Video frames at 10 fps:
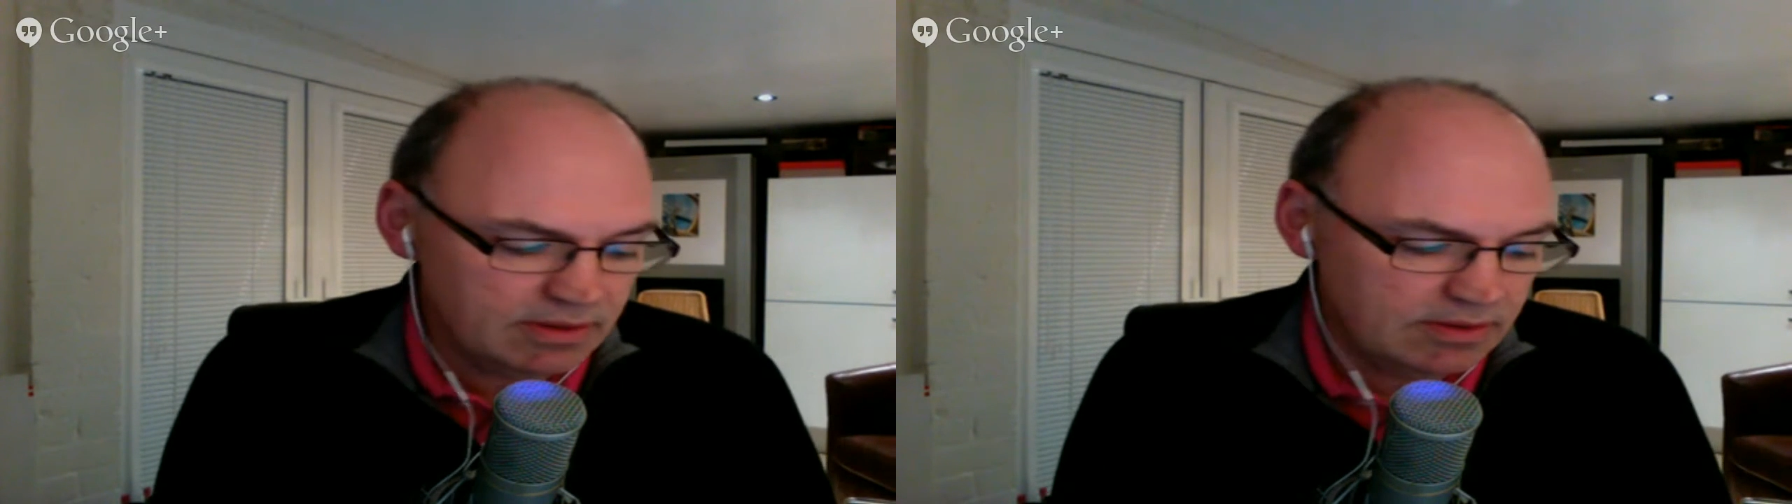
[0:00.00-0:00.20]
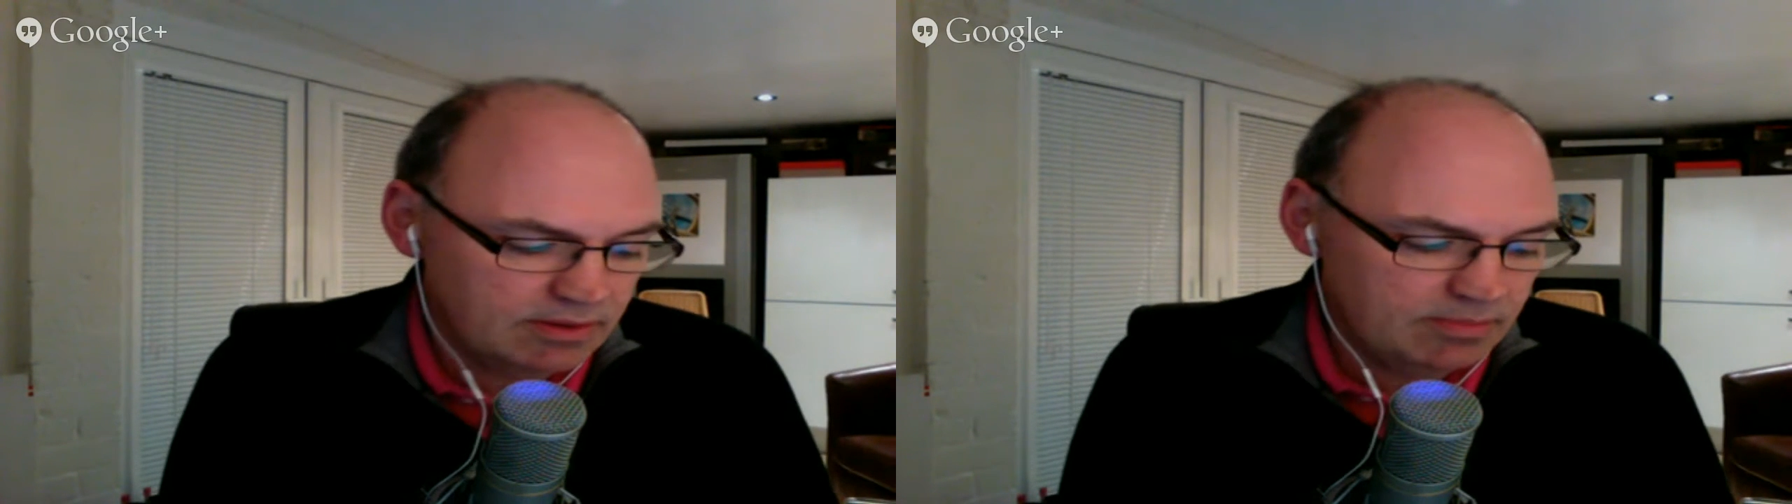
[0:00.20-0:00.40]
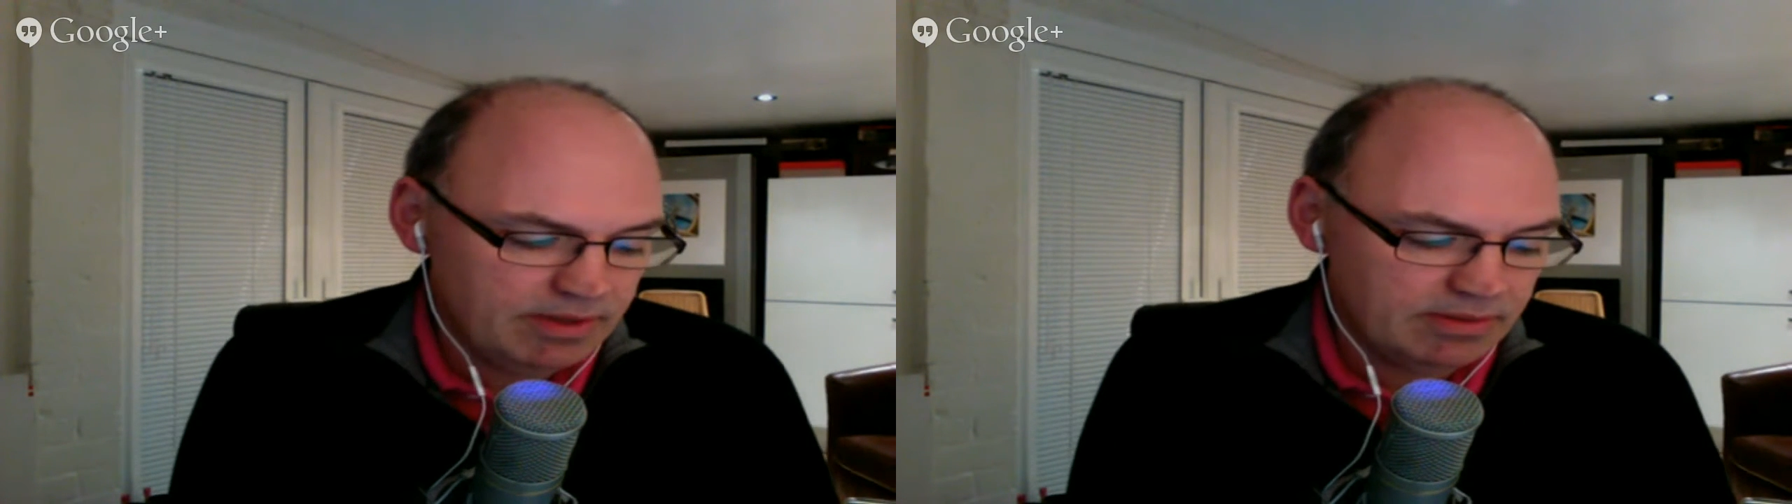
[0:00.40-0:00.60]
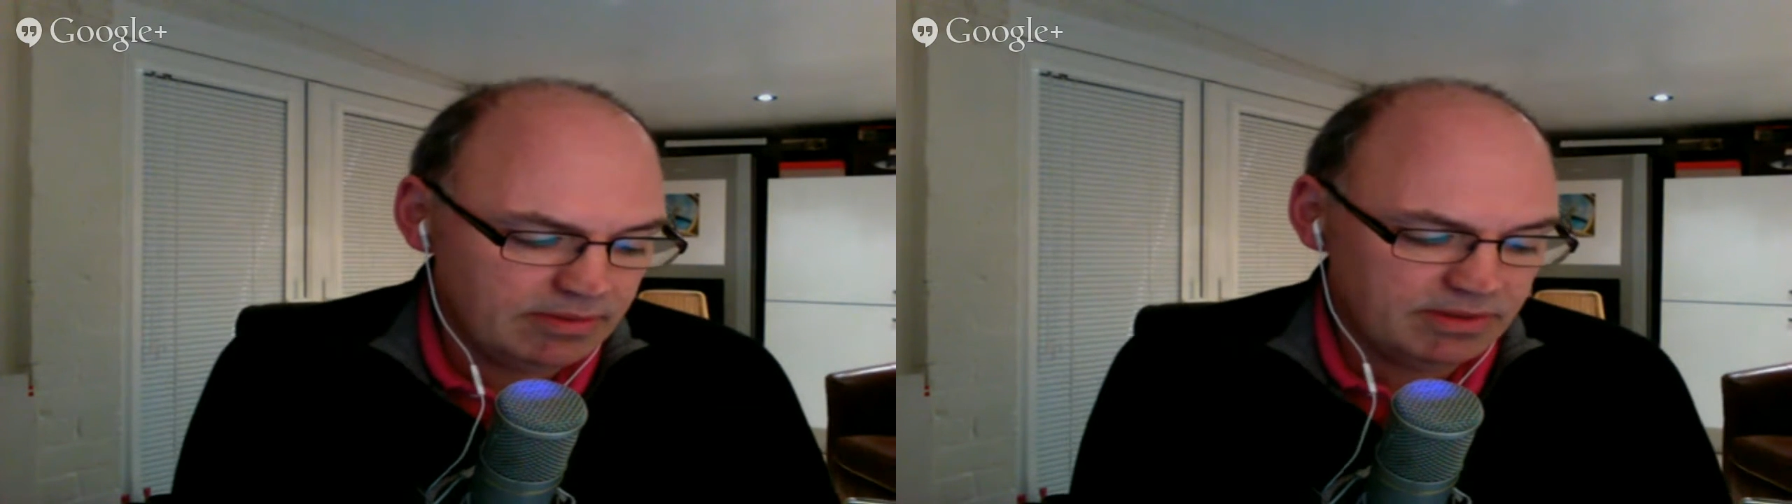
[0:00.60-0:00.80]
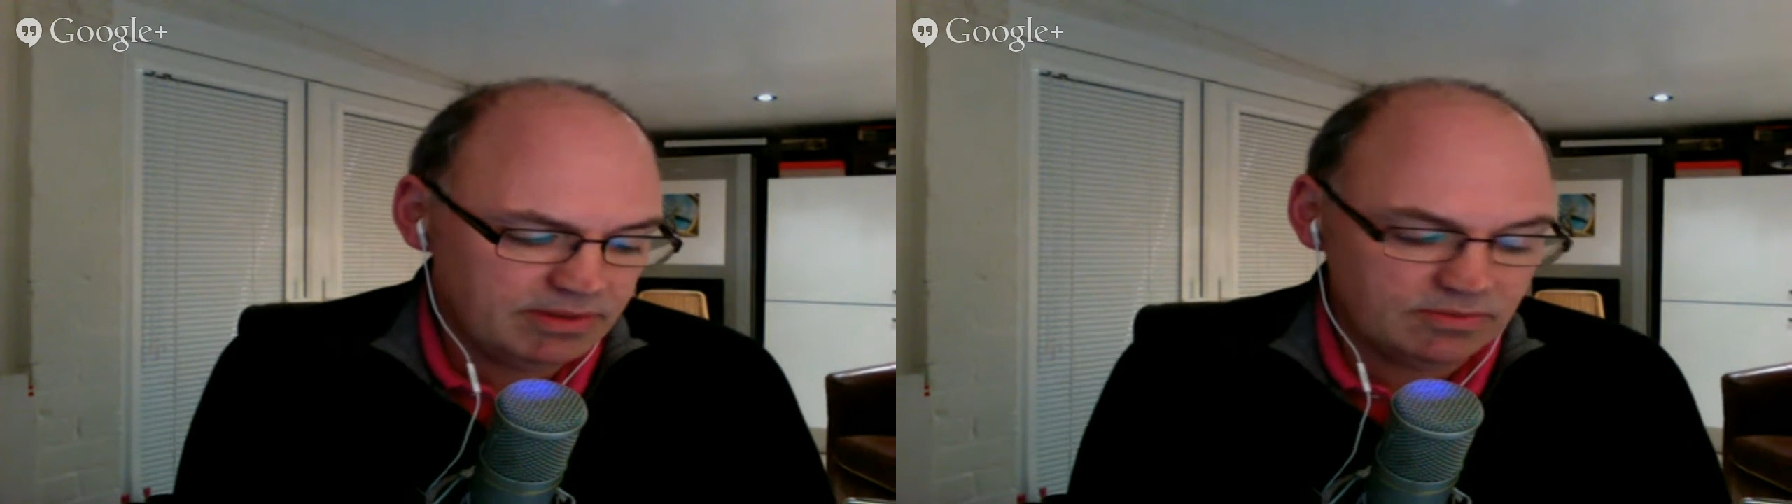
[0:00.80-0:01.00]
about the
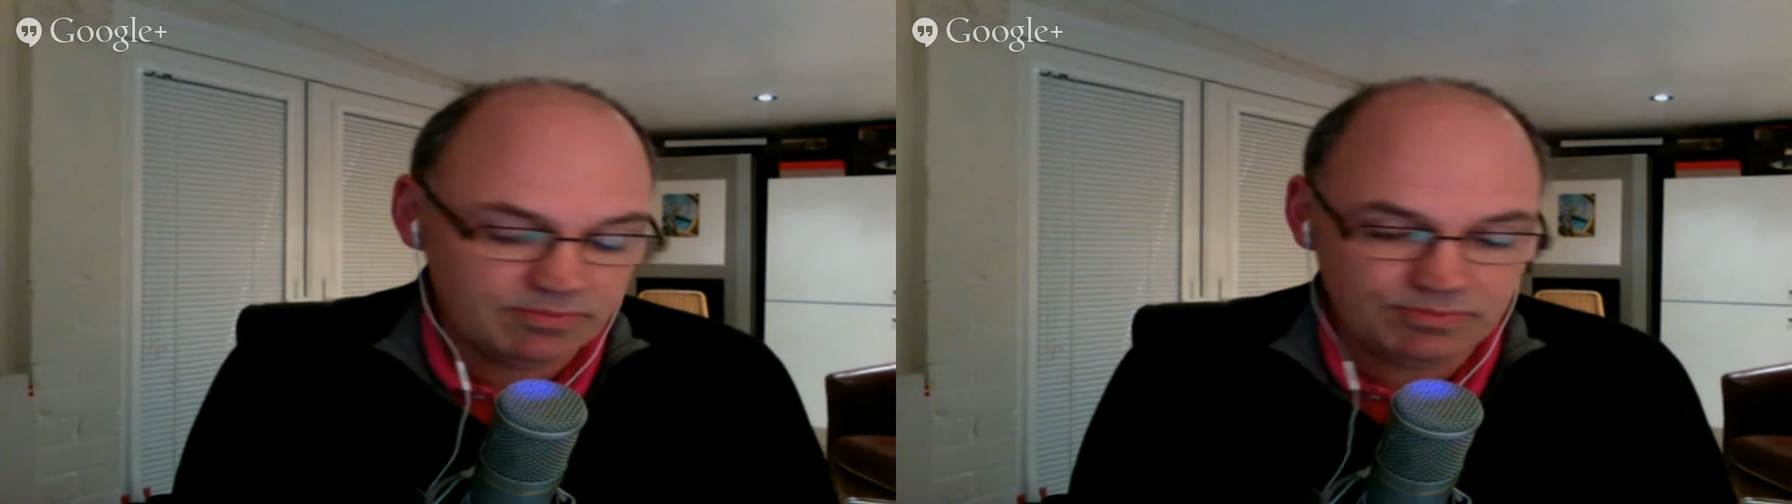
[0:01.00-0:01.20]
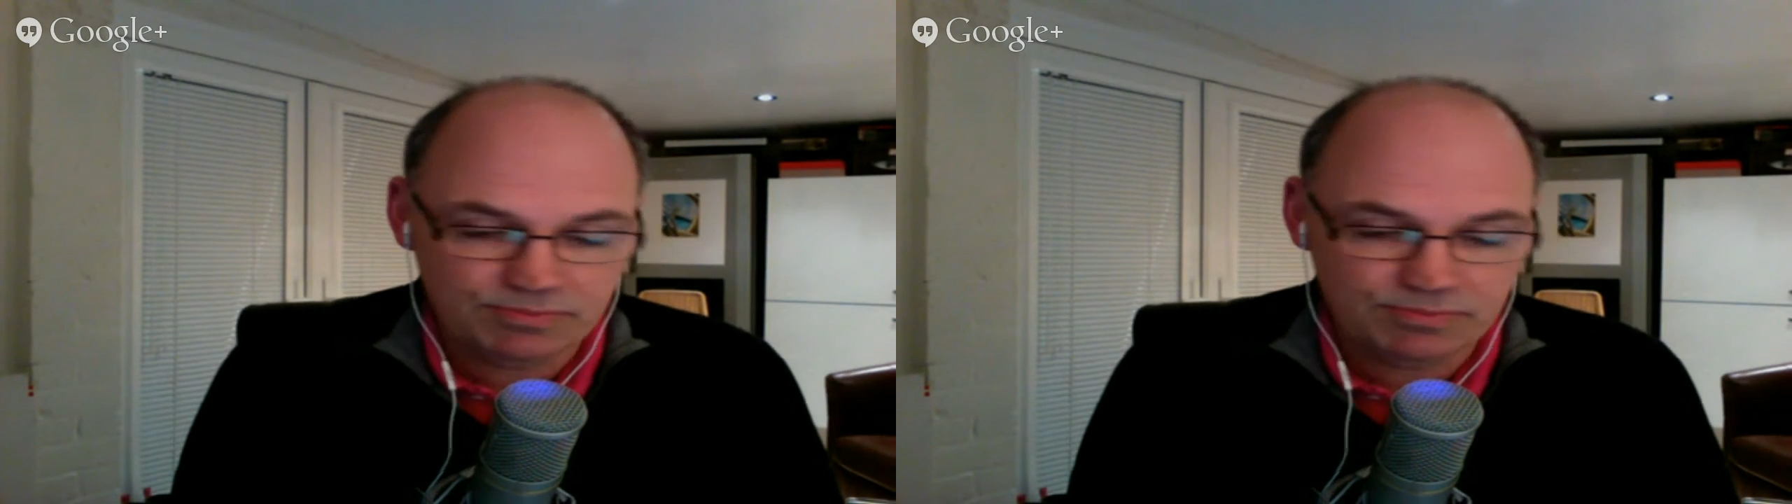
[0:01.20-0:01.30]
best one,